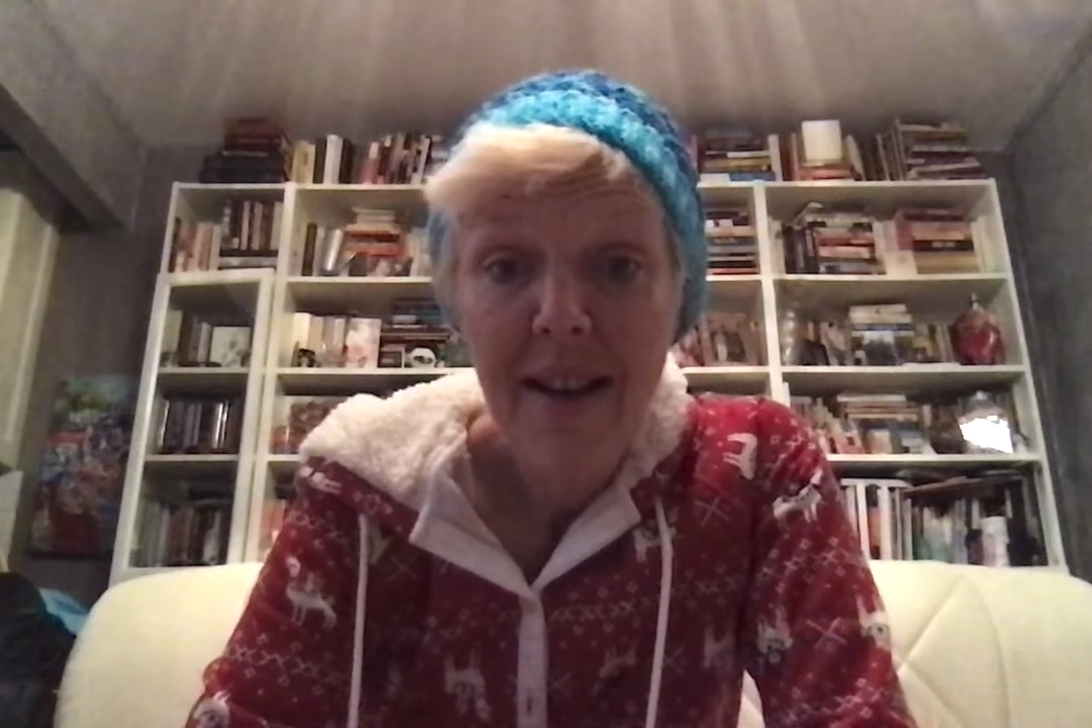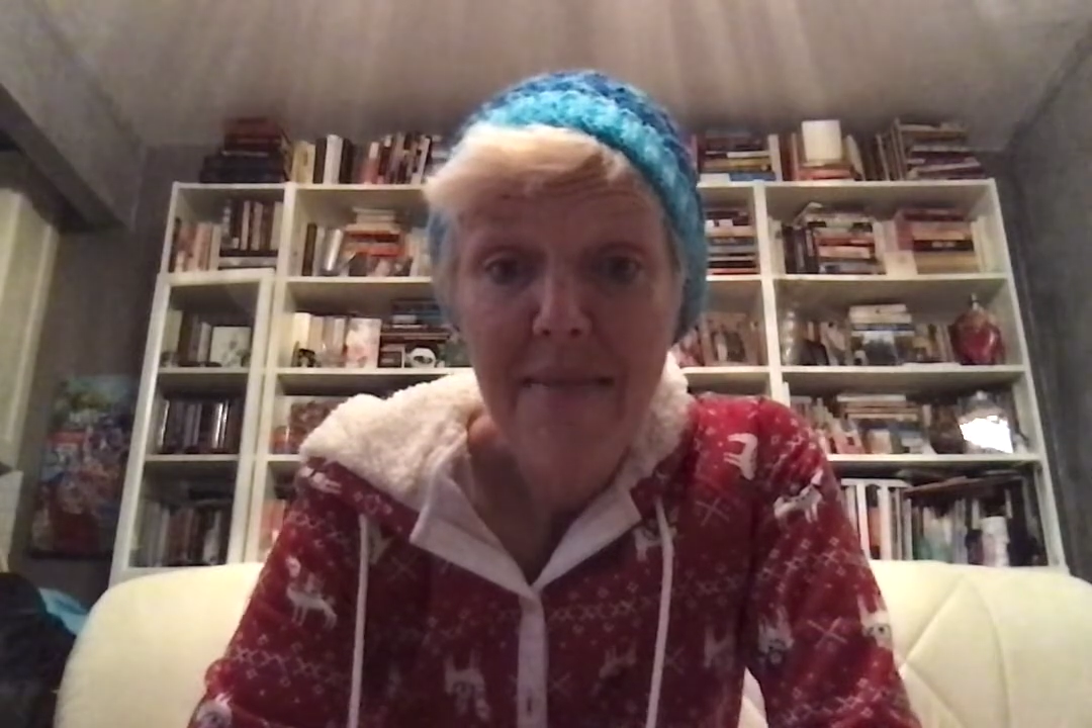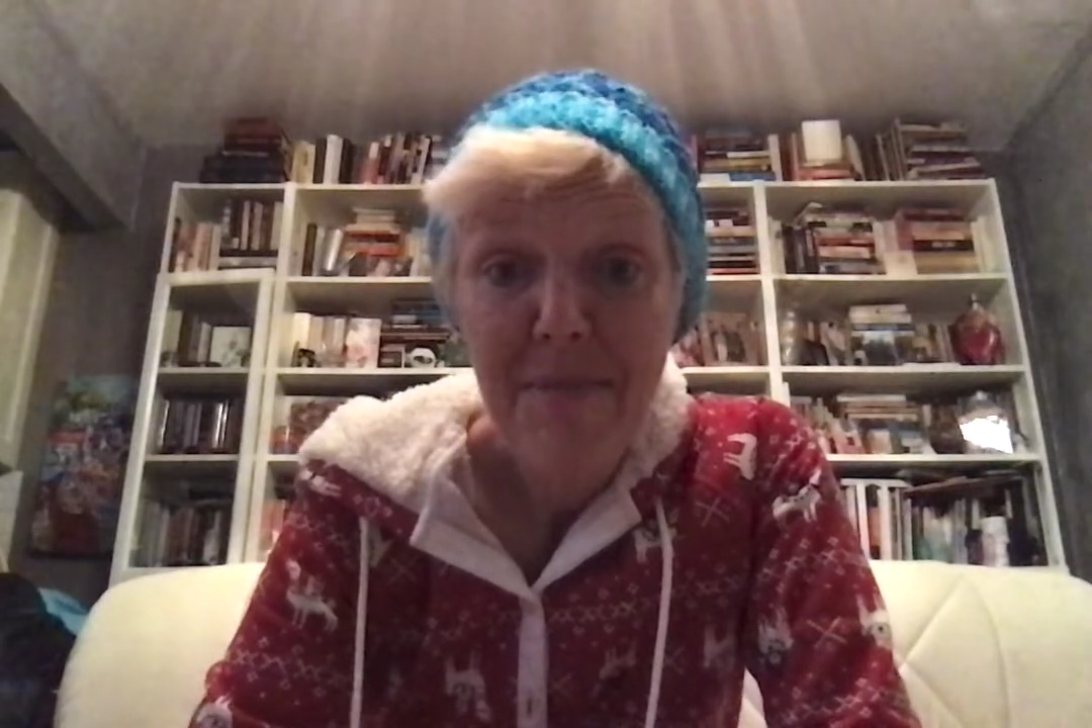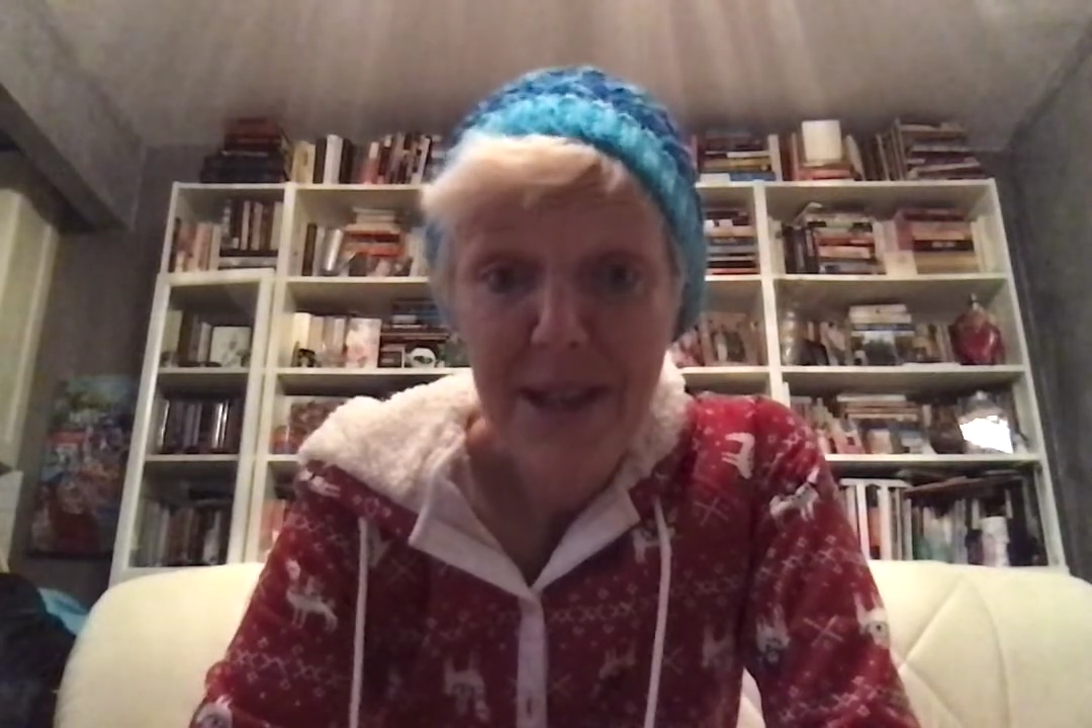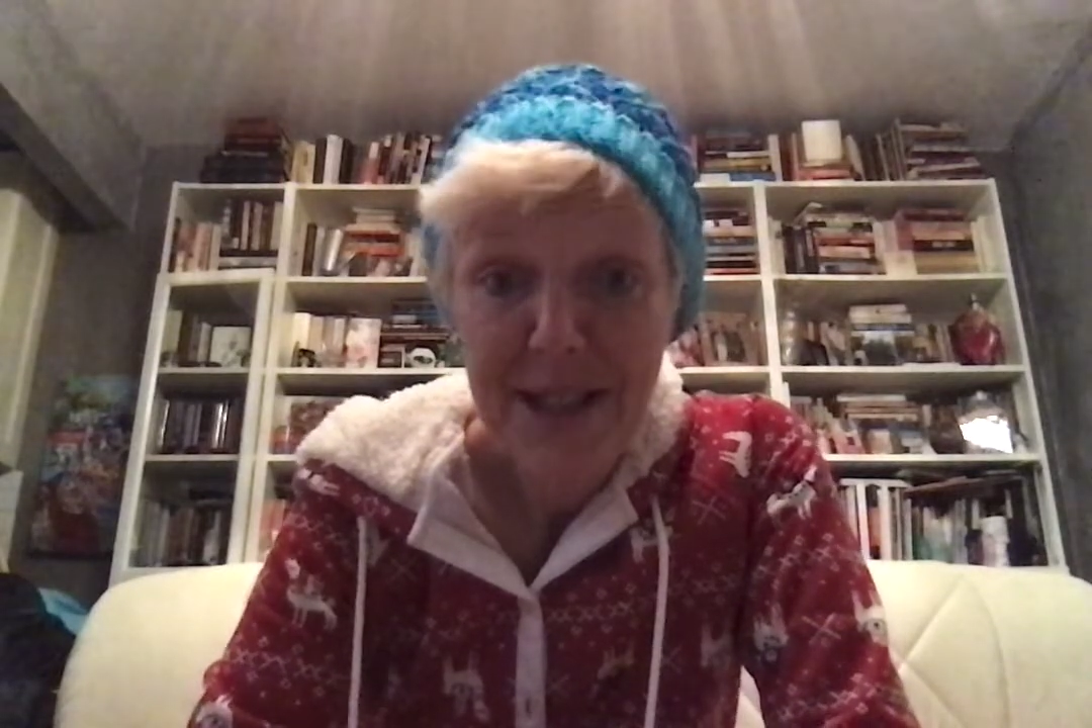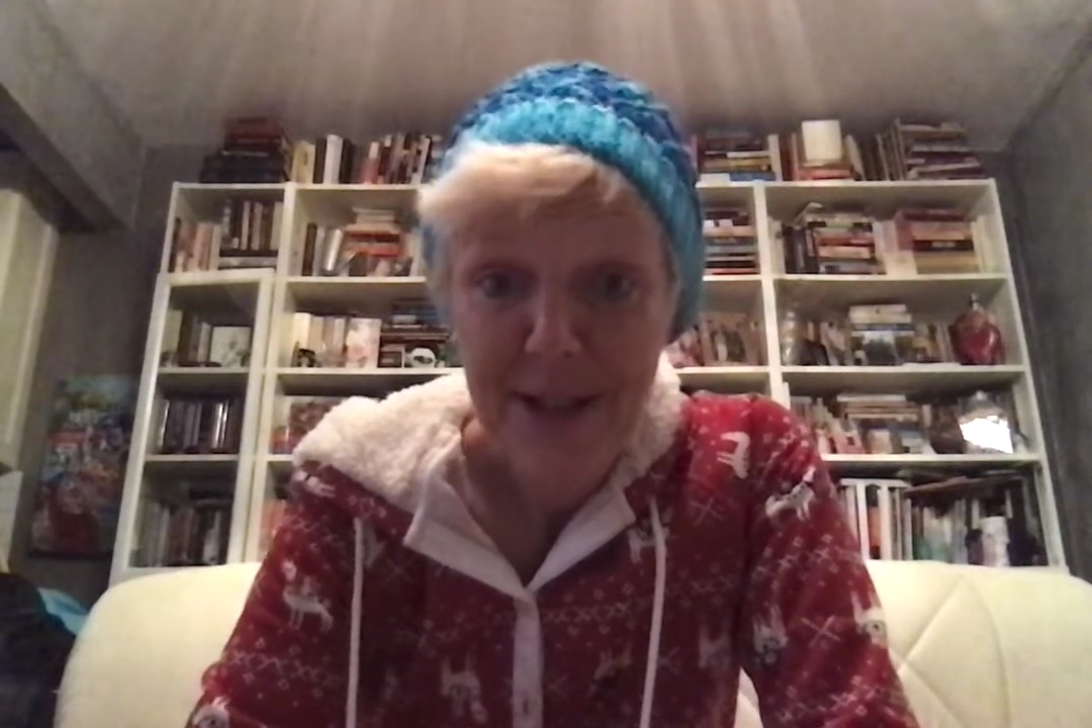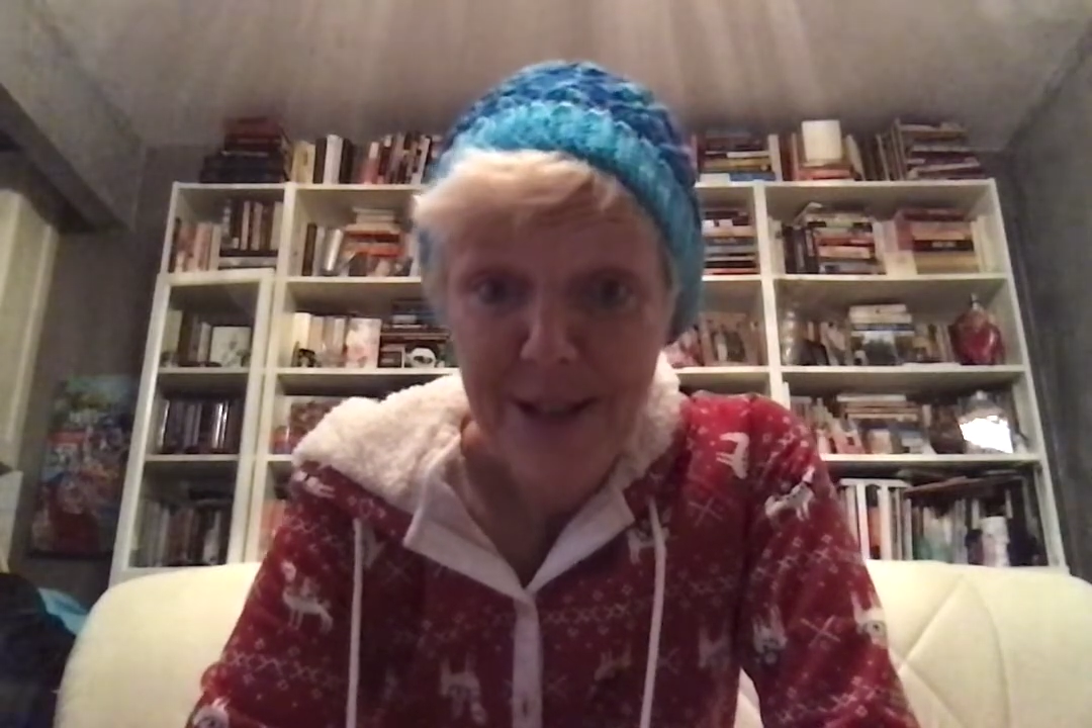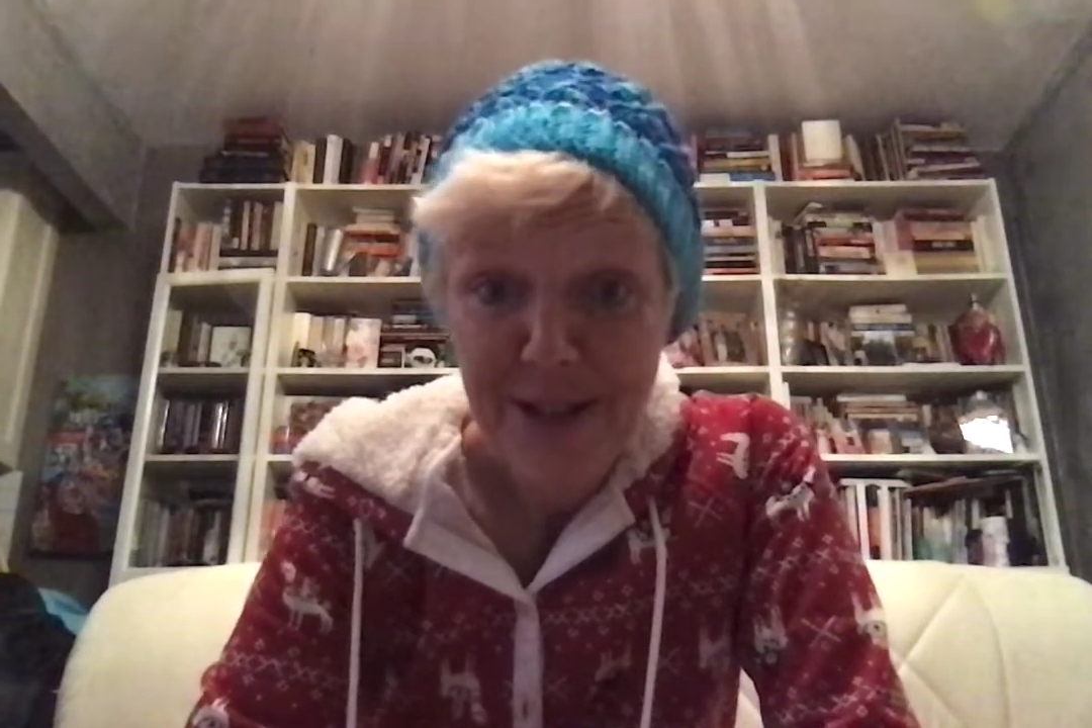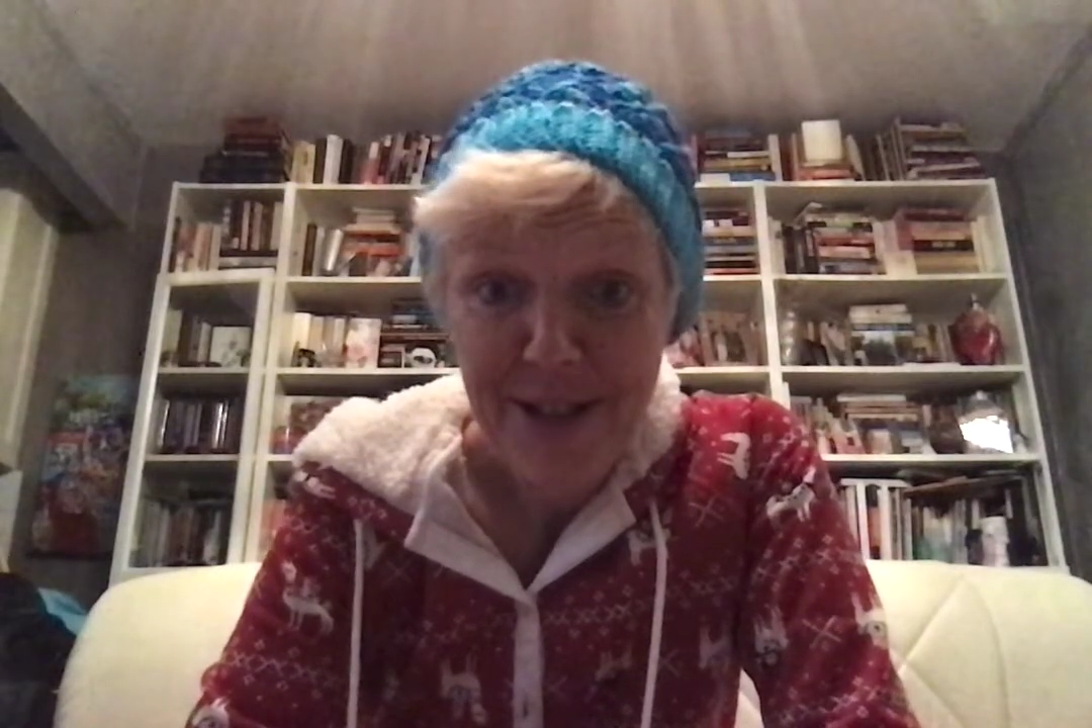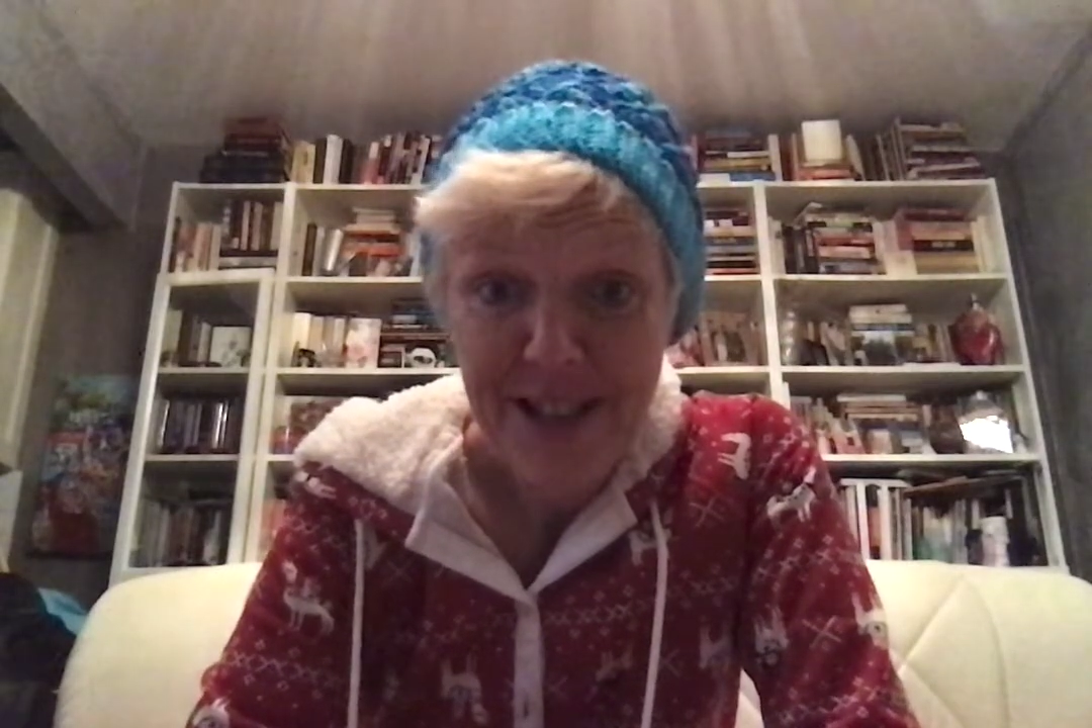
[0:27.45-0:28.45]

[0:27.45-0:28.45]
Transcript: military card